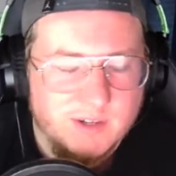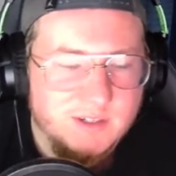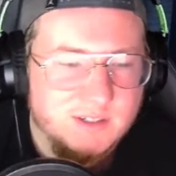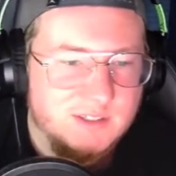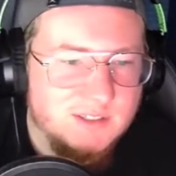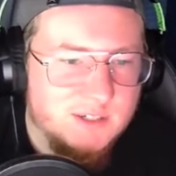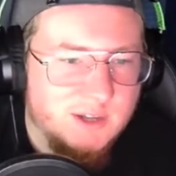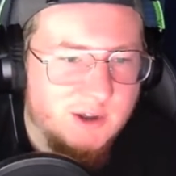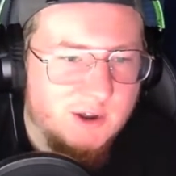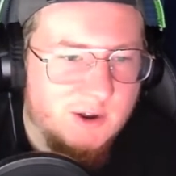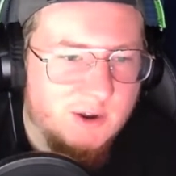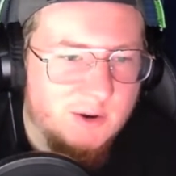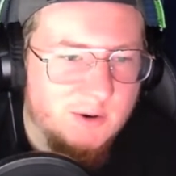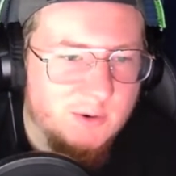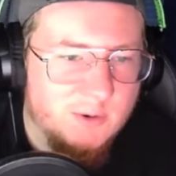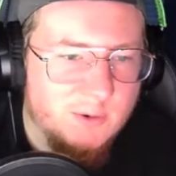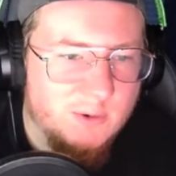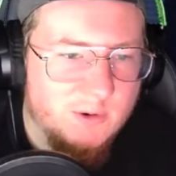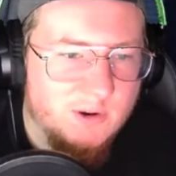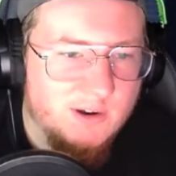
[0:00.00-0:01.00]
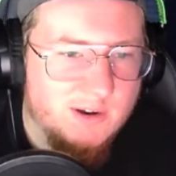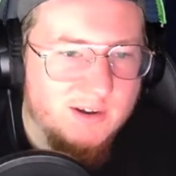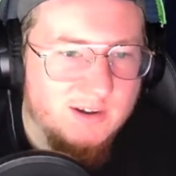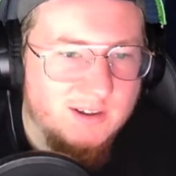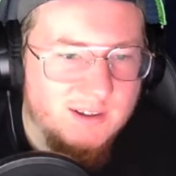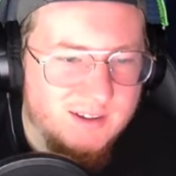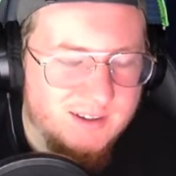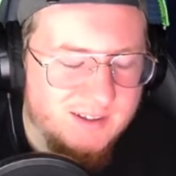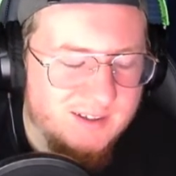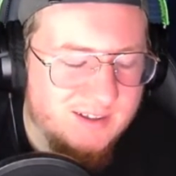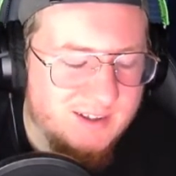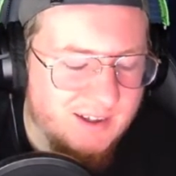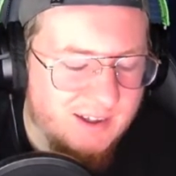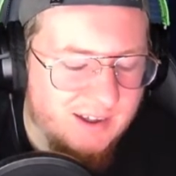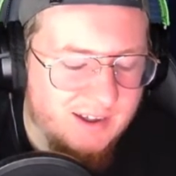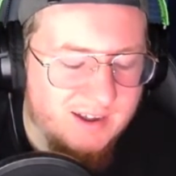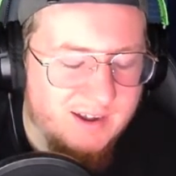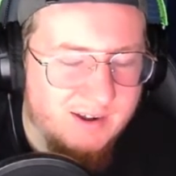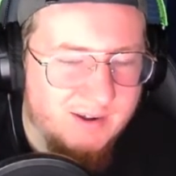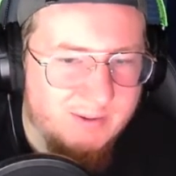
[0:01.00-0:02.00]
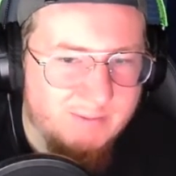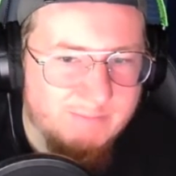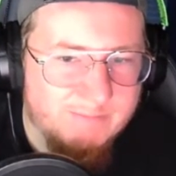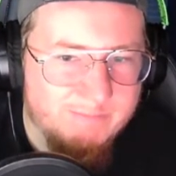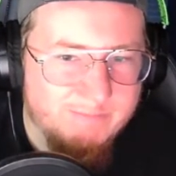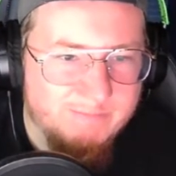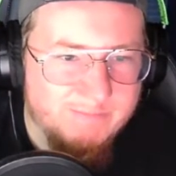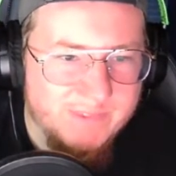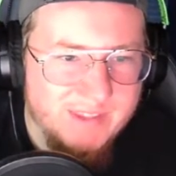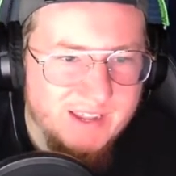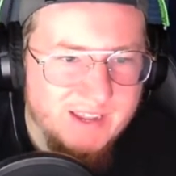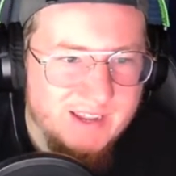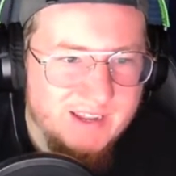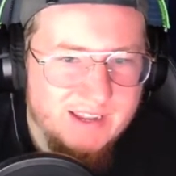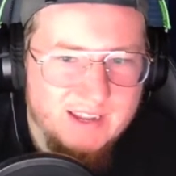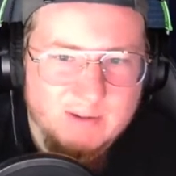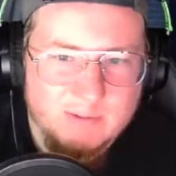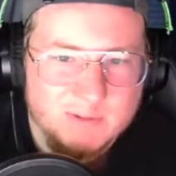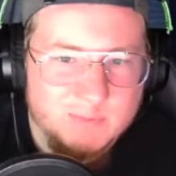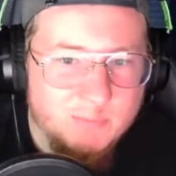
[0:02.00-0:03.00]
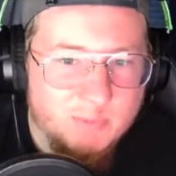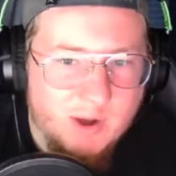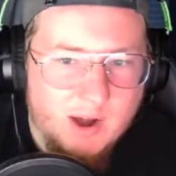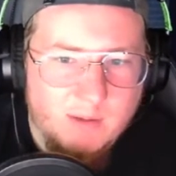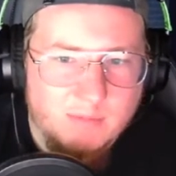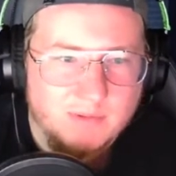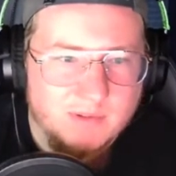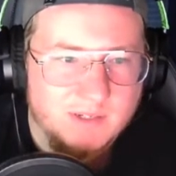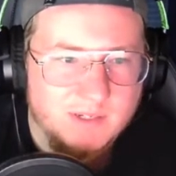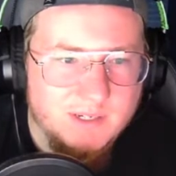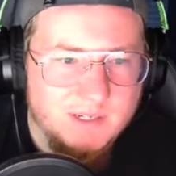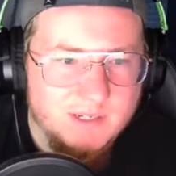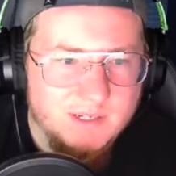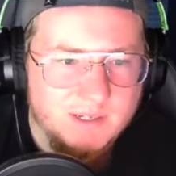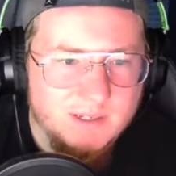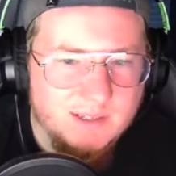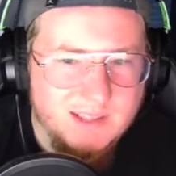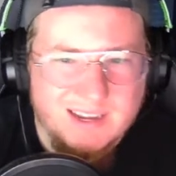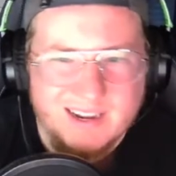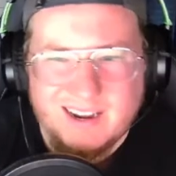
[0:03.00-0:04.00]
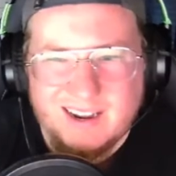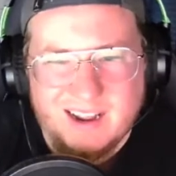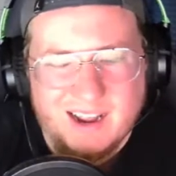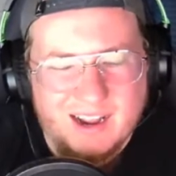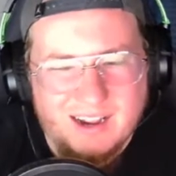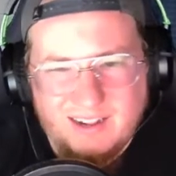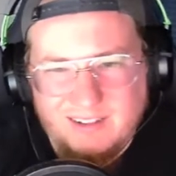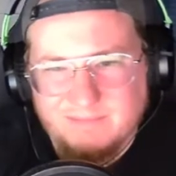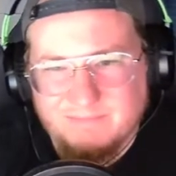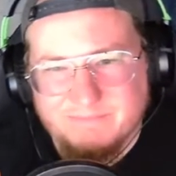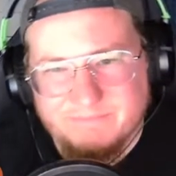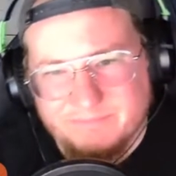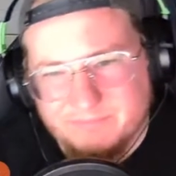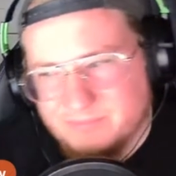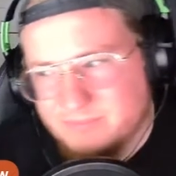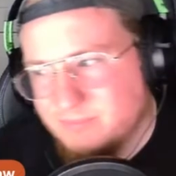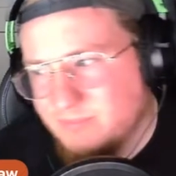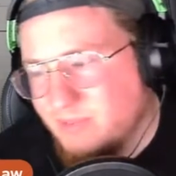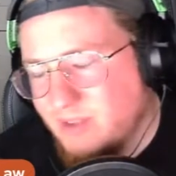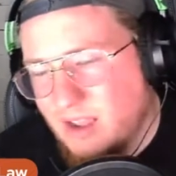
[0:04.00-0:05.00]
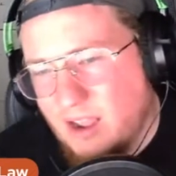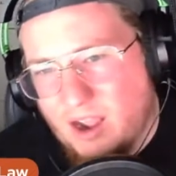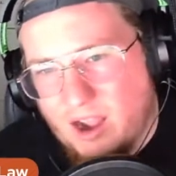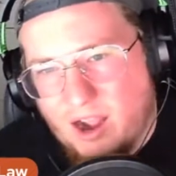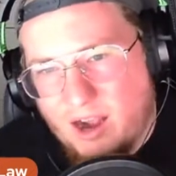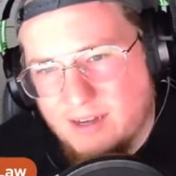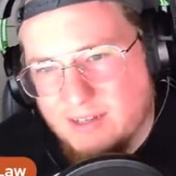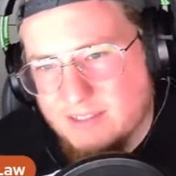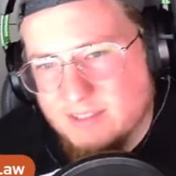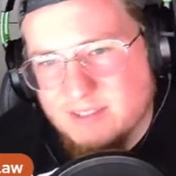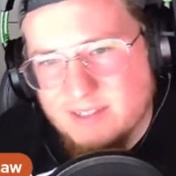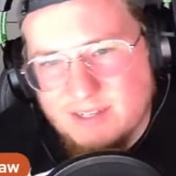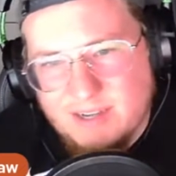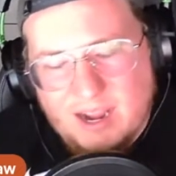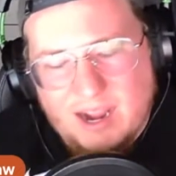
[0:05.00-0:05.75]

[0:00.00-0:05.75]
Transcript: So it was probably like, honestly,